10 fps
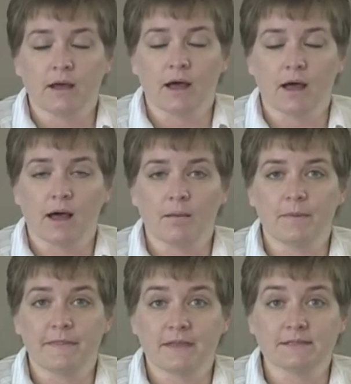
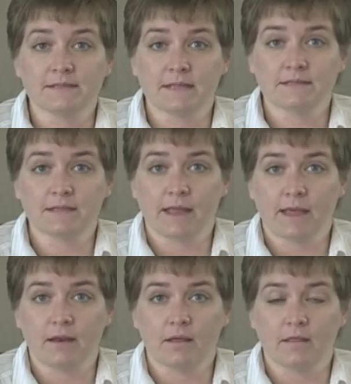But then since
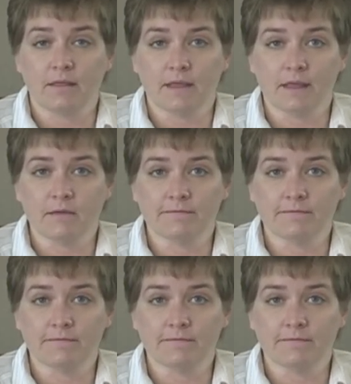then, the